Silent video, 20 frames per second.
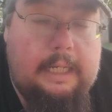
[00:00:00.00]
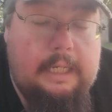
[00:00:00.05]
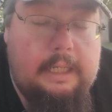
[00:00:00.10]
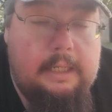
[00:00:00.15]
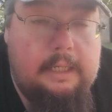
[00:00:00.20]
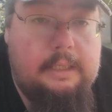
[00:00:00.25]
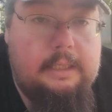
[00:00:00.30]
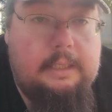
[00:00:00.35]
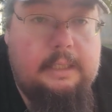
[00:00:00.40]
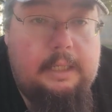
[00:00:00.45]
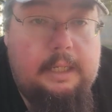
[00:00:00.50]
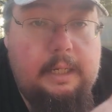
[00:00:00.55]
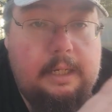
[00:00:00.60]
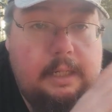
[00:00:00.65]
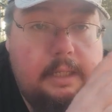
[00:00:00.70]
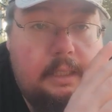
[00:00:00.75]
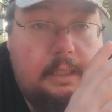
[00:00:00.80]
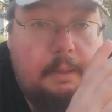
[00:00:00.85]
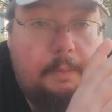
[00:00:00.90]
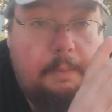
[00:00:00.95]
he
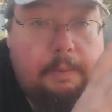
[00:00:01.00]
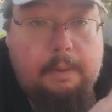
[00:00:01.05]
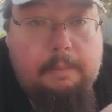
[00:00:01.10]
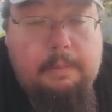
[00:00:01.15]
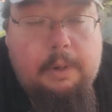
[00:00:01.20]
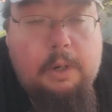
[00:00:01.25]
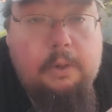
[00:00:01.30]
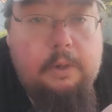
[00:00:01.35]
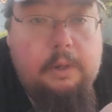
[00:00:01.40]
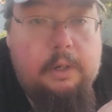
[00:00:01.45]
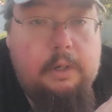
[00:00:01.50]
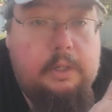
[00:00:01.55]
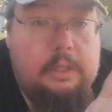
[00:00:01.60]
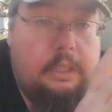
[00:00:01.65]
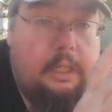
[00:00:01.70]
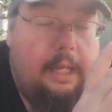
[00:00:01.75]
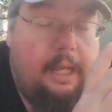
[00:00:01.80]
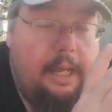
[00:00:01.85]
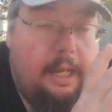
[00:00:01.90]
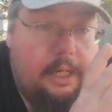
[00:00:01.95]
is the promoter
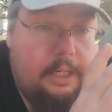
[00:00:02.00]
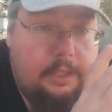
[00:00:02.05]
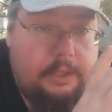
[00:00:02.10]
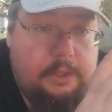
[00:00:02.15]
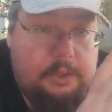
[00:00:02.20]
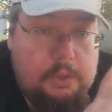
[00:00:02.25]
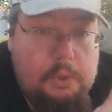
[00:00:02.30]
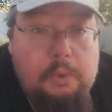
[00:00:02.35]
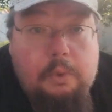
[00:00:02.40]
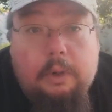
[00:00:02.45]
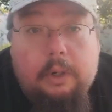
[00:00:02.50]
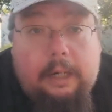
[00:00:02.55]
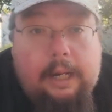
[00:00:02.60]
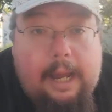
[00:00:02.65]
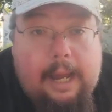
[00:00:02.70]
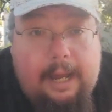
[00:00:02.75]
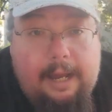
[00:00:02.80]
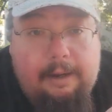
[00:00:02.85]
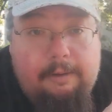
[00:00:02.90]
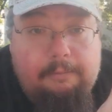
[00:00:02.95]
/ tour
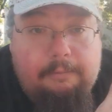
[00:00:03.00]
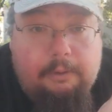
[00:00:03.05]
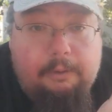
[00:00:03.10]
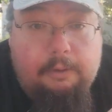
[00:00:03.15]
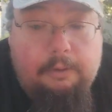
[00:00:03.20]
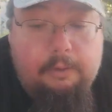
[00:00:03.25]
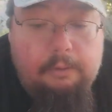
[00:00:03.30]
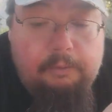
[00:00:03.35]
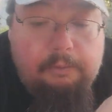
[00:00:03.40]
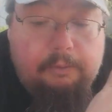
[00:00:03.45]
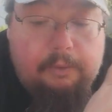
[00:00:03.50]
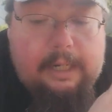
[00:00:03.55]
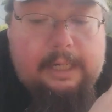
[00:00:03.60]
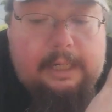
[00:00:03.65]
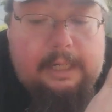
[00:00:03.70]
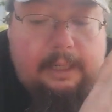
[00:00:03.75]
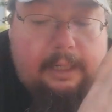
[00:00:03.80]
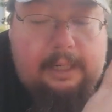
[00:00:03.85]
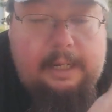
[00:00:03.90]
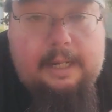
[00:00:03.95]
guide for
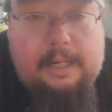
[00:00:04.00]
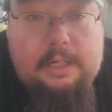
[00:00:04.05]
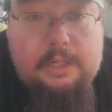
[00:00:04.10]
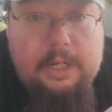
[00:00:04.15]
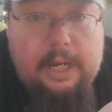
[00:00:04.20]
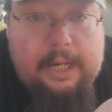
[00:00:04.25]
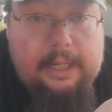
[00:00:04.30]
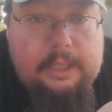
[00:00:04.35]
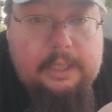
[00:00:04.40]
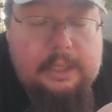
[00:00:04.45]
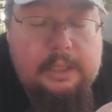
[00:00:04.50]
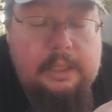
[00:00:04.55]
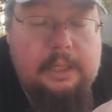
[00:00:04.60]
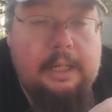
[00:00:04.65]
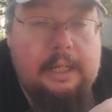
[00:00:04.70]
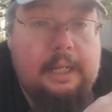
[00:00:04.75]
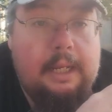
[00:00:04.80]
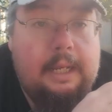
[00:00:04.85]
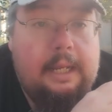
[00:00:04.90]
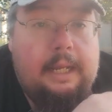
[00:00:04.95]
Frank and Jackson.